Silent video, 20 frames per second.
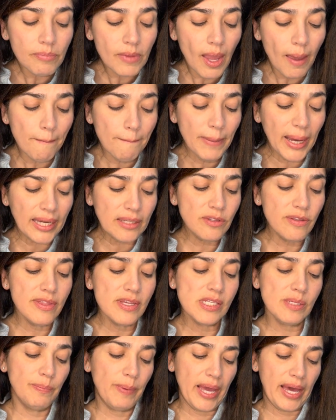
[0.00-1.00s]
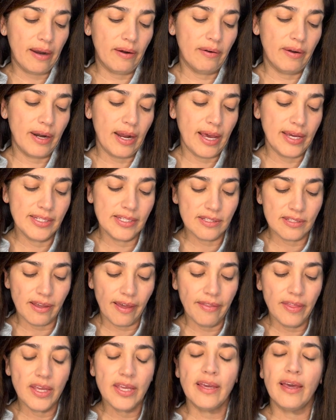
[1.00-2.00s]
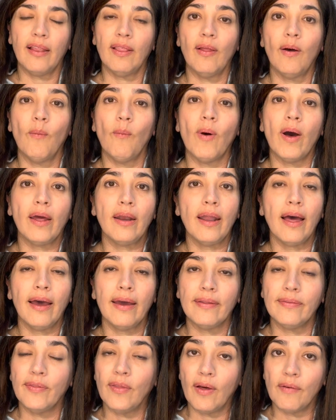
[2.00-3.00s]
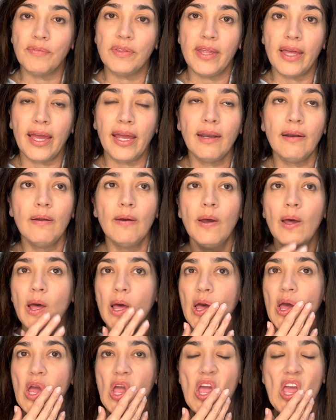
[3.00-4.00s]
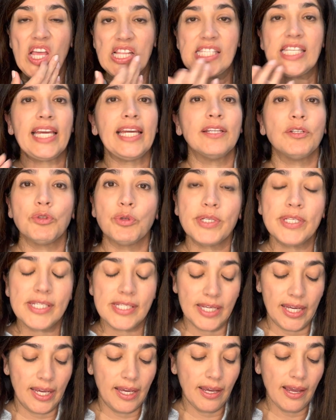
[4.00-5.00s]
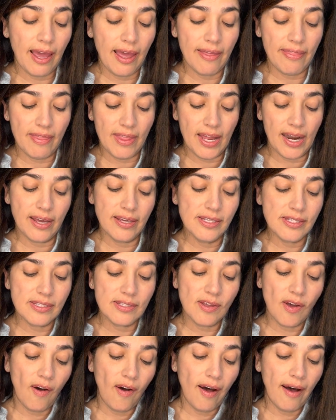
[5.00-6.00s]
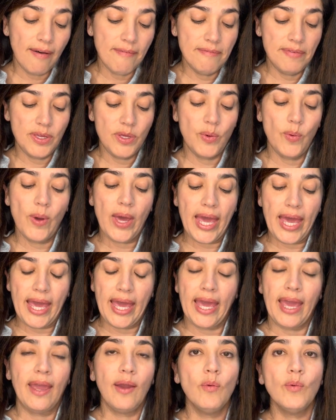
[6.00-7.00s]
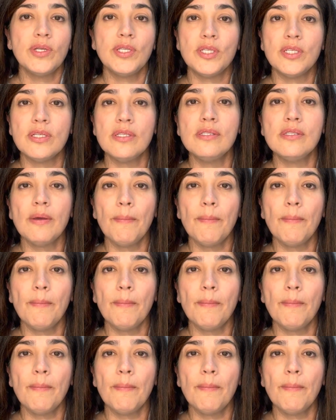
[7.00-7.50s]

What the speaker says: back to this pattern, I saw the yellow one, I loved it. It's interesting. And then I saw view A, which is the